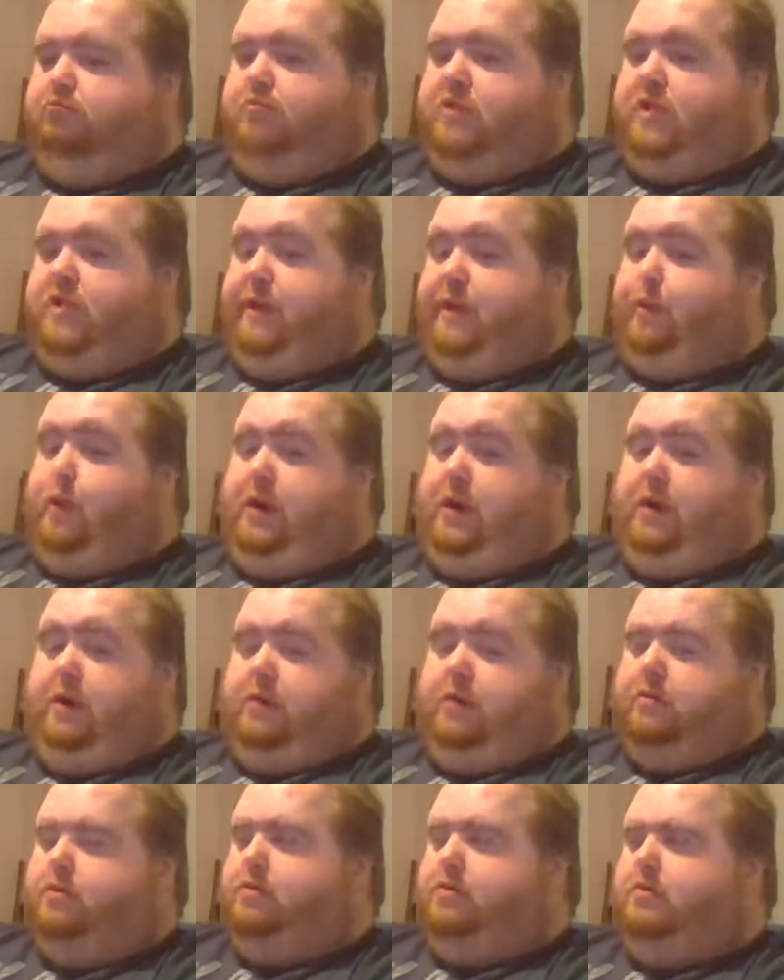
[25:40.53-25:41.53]
sleep
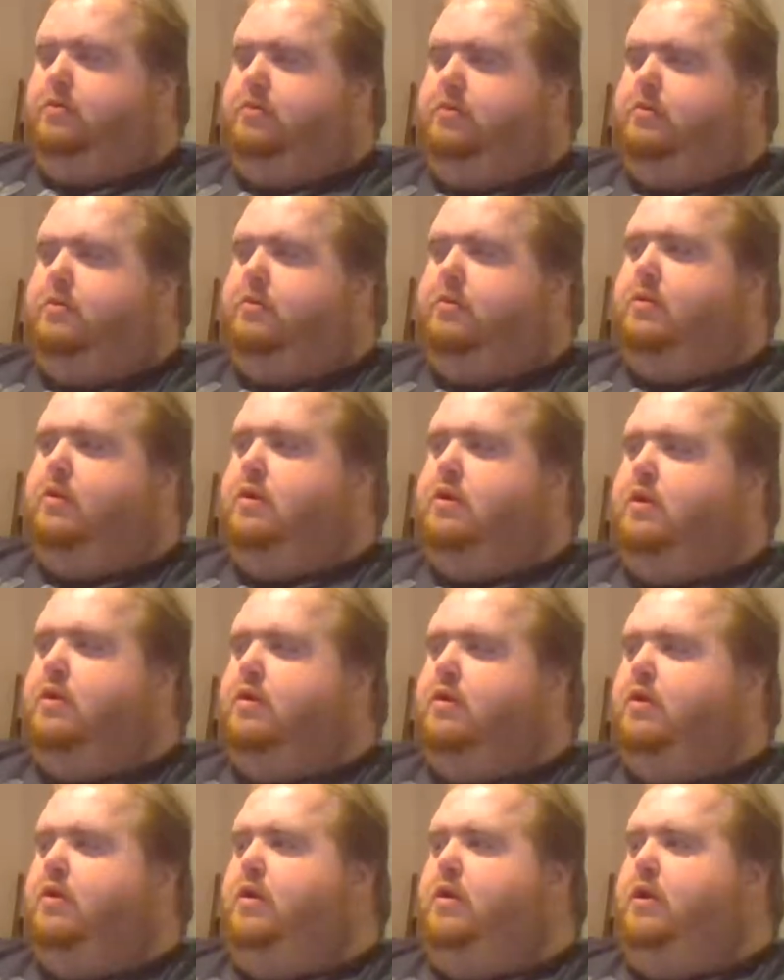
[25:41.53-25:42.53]
well.
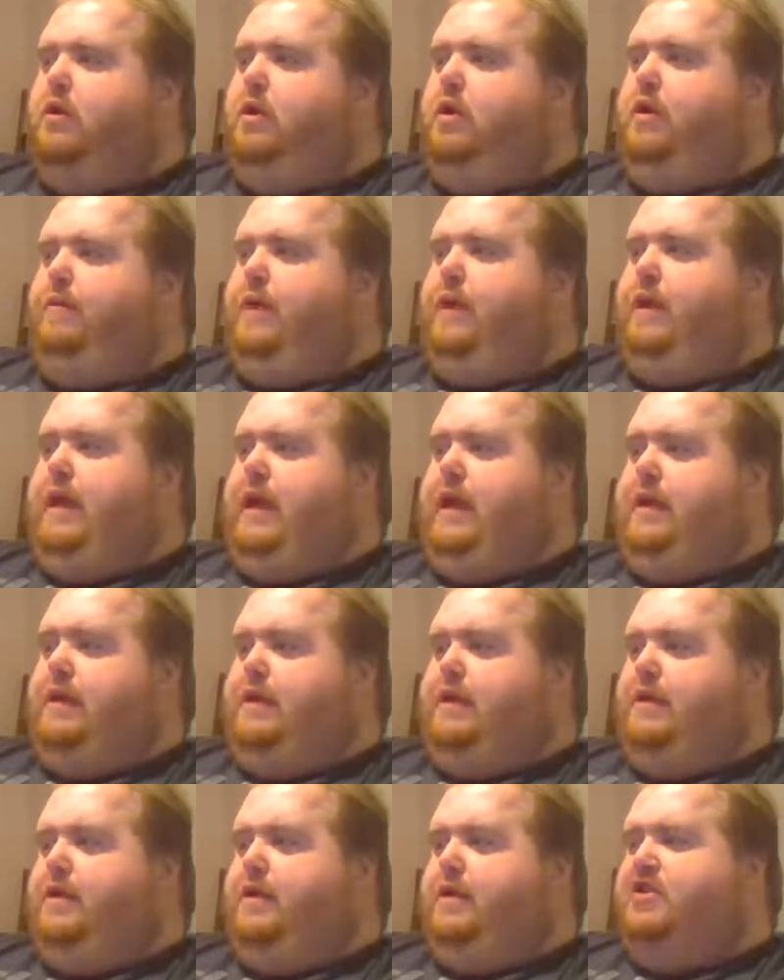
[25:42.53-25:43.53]
My
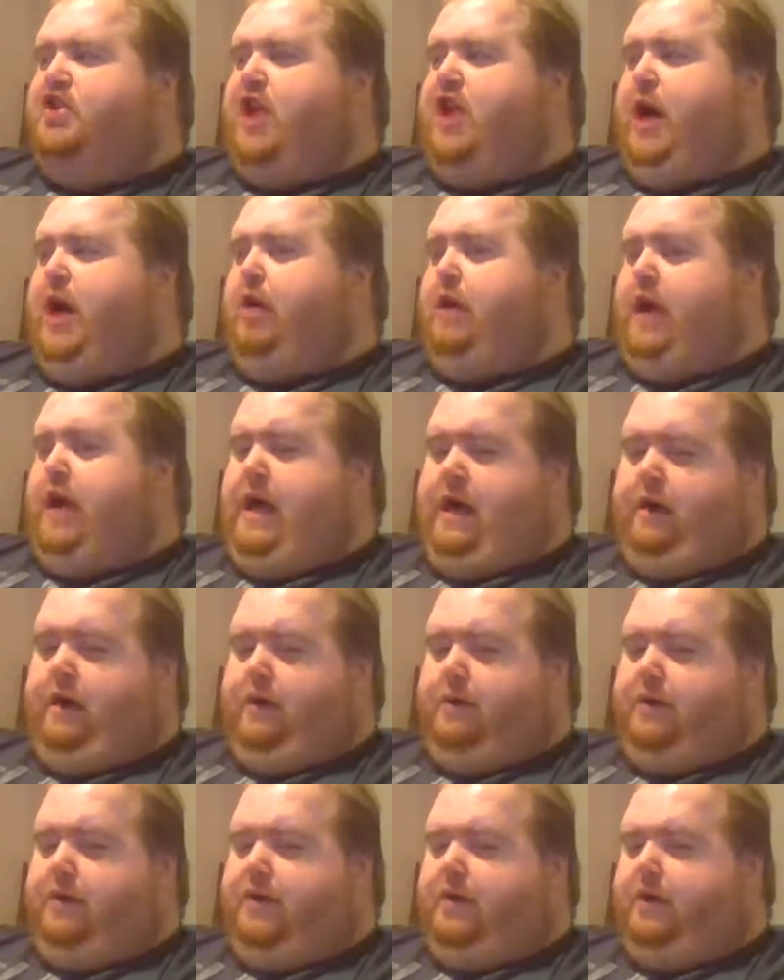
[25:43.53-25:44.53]
next shout
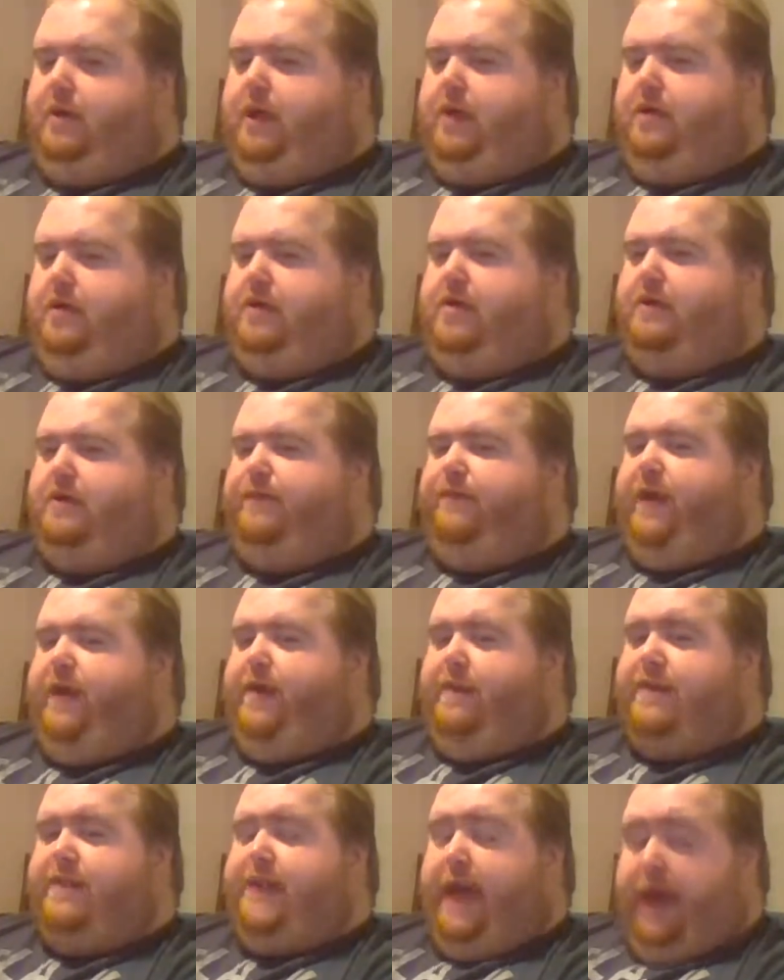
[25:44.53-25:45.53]
out goes to
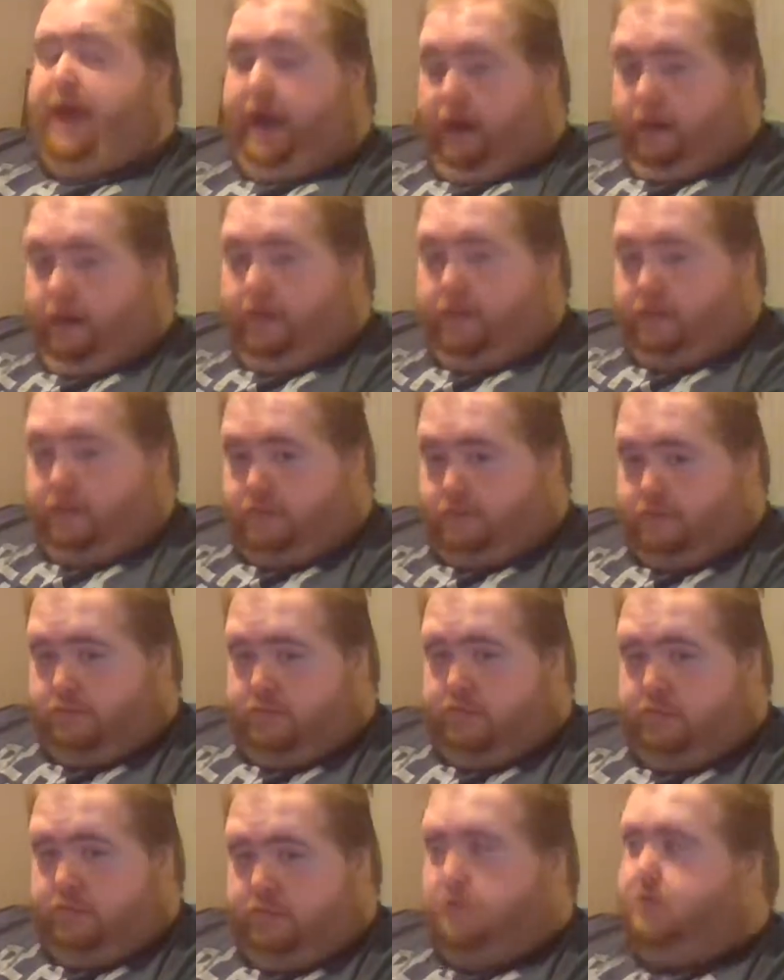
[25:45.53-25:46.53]
Famous Al.
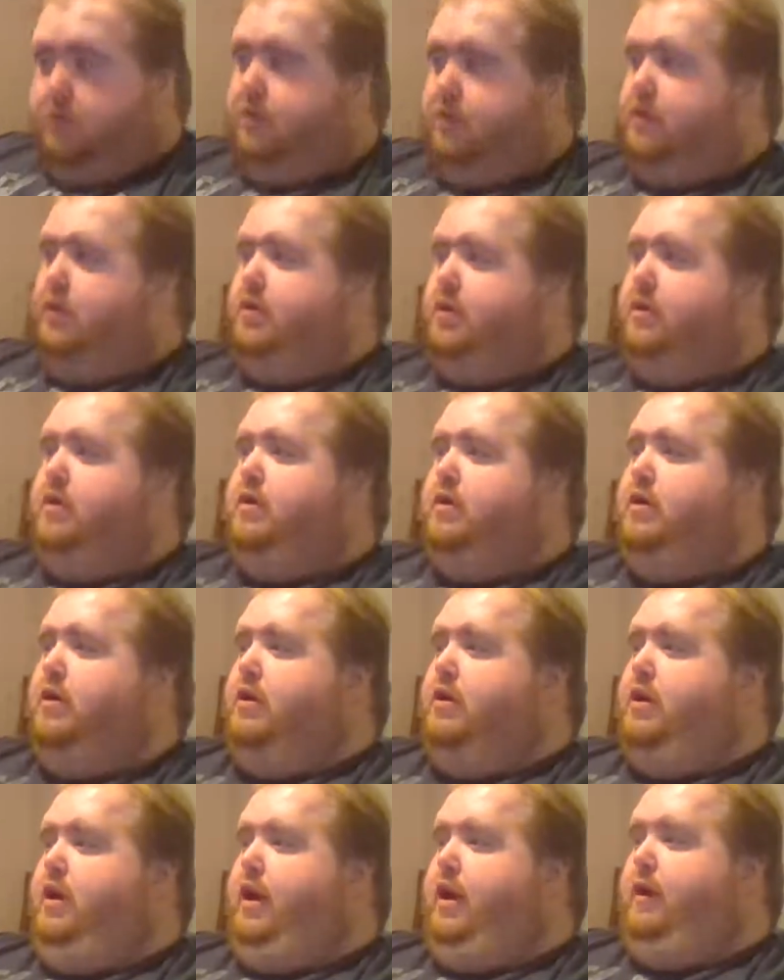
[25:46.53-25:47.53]

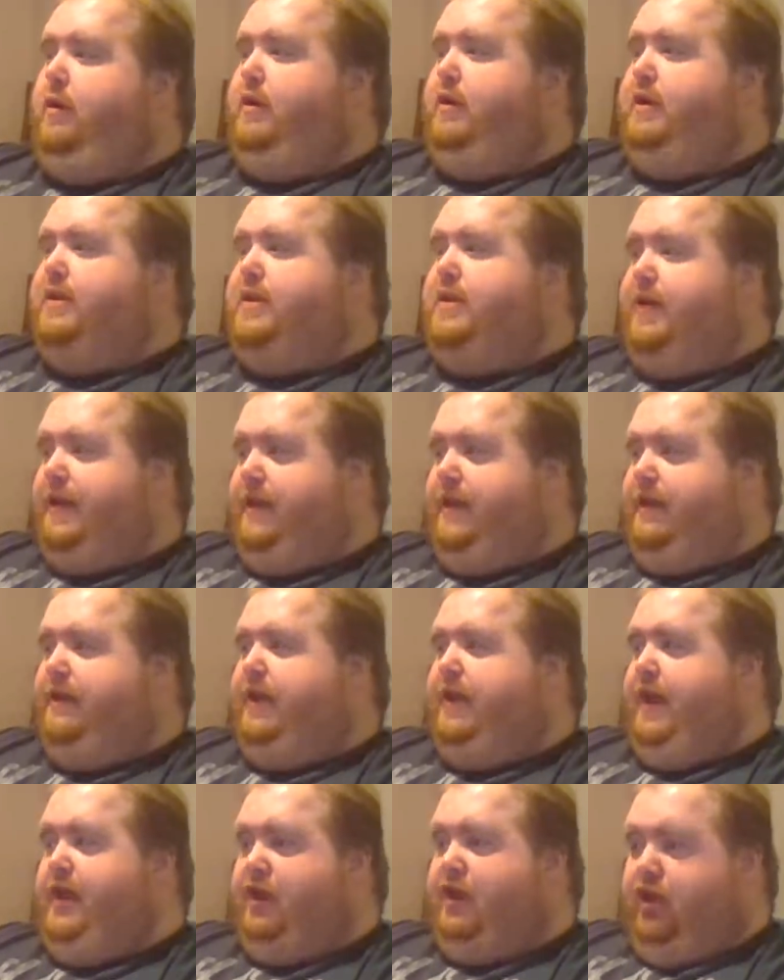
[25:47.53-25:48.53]
I want to say
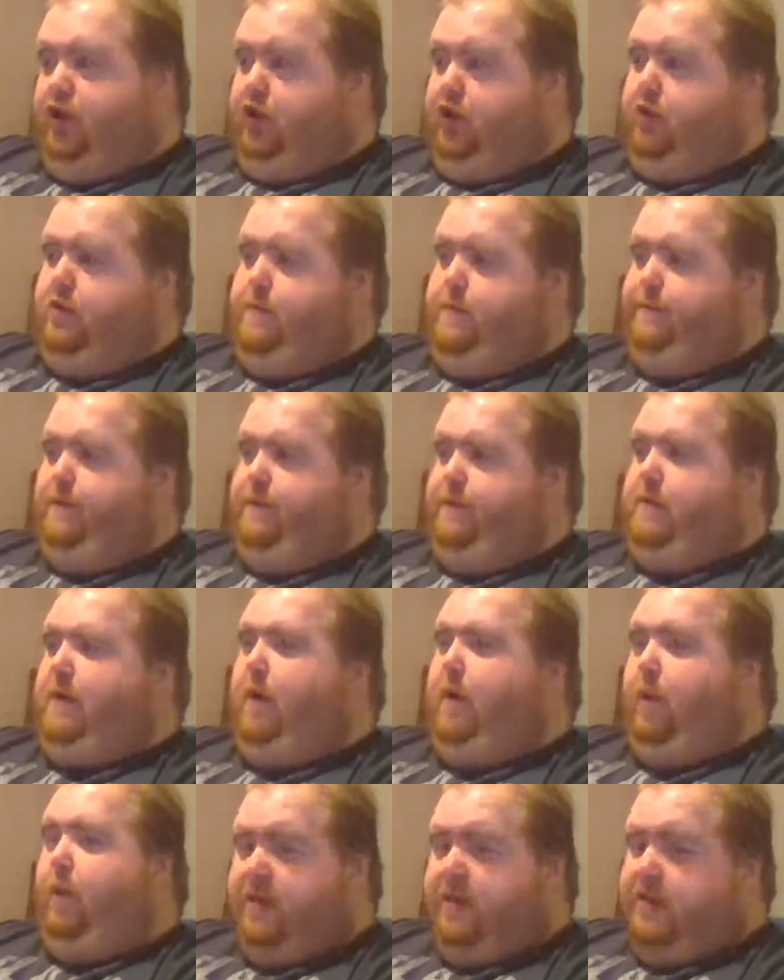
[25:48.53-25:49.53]
thank you for
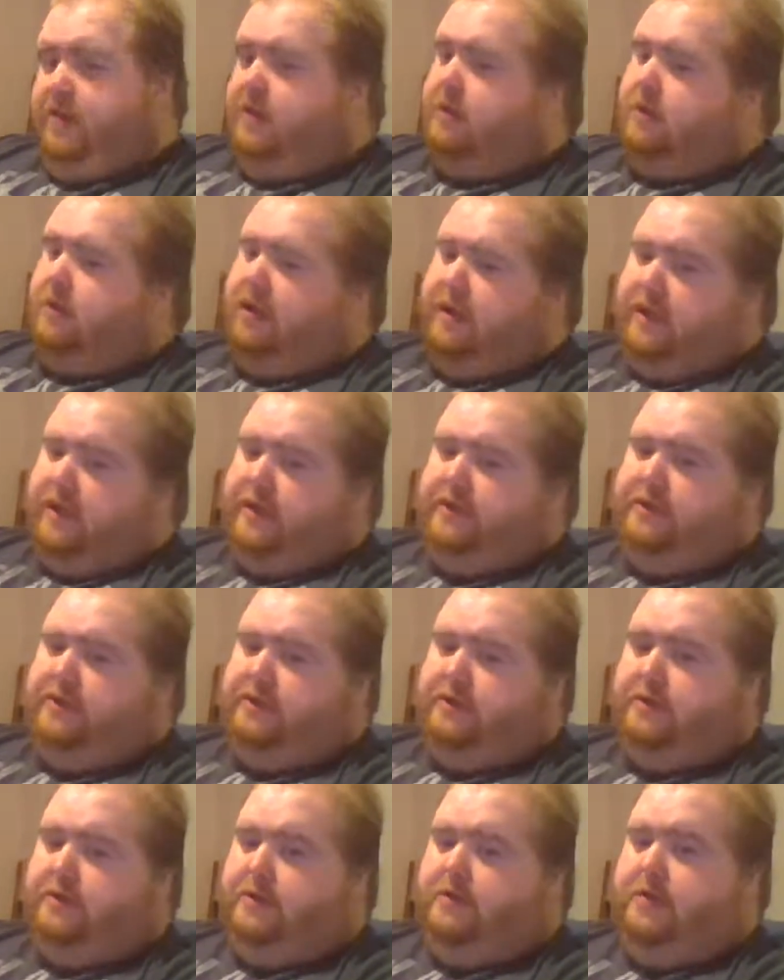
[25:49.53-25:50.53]
always tuning in
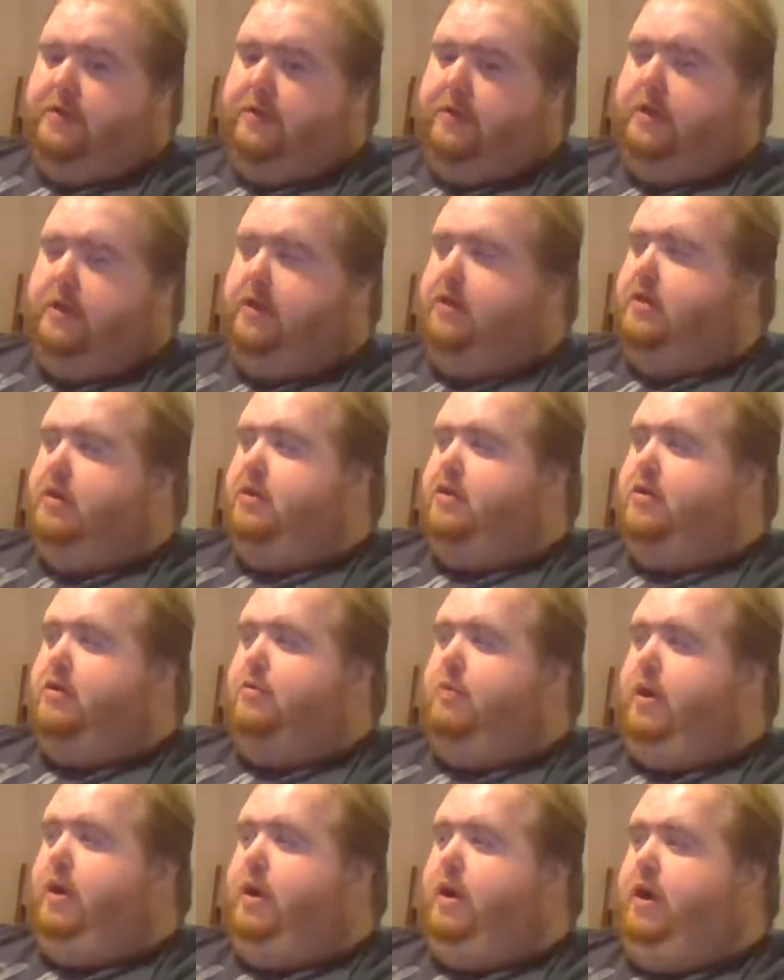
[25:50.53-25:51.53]
to
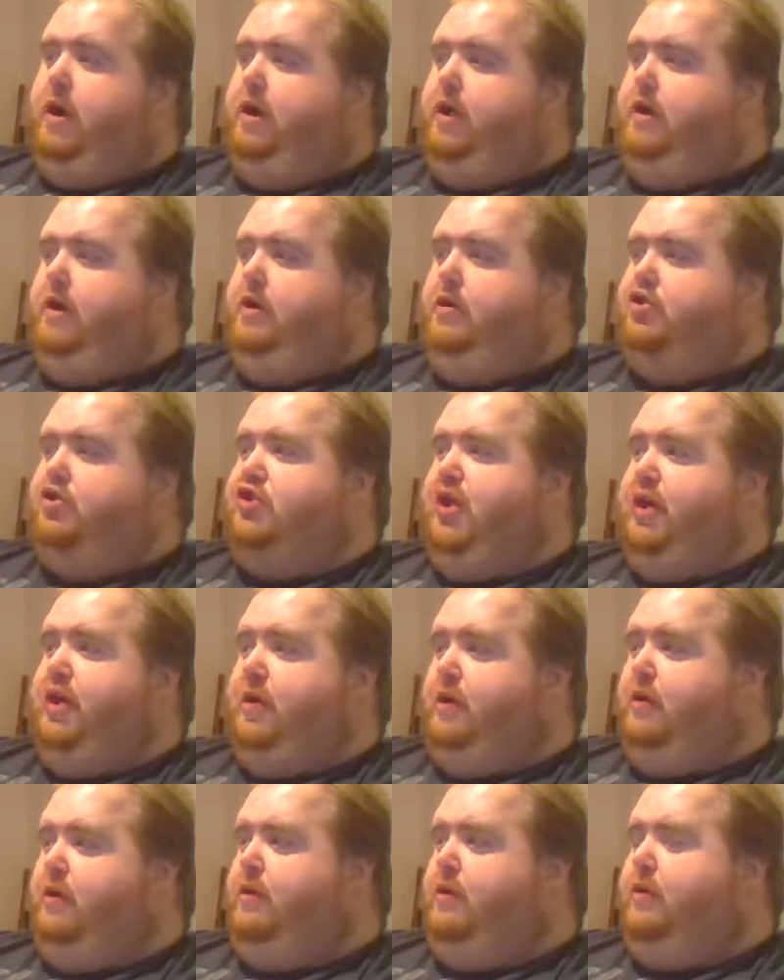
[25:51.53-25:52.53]
my
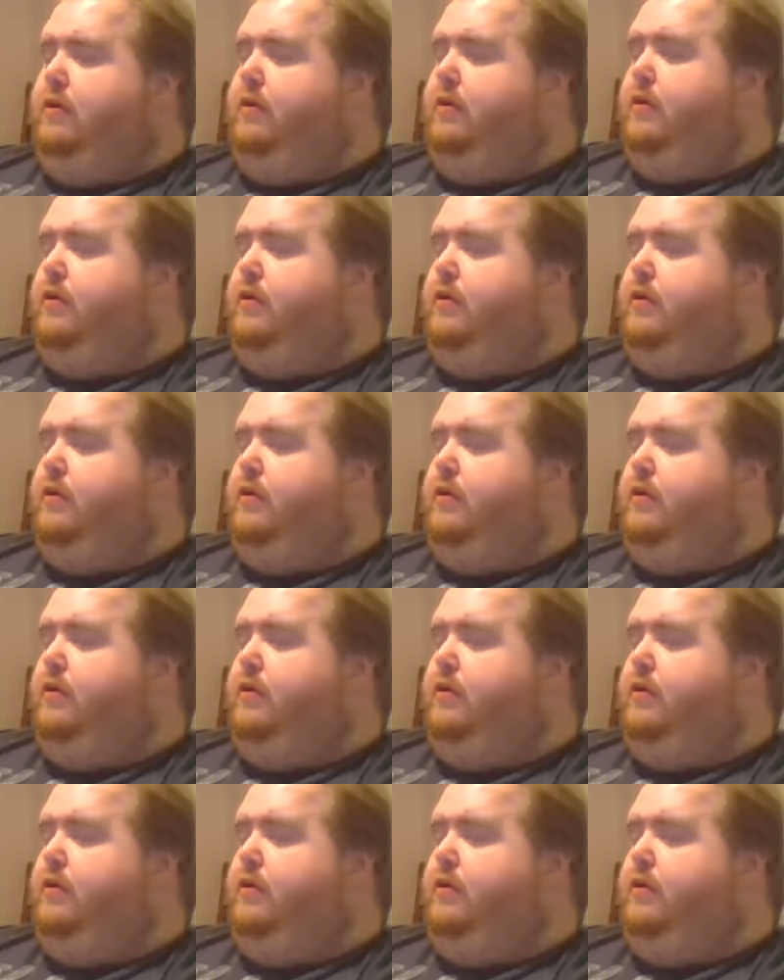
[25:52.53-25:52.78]
channel.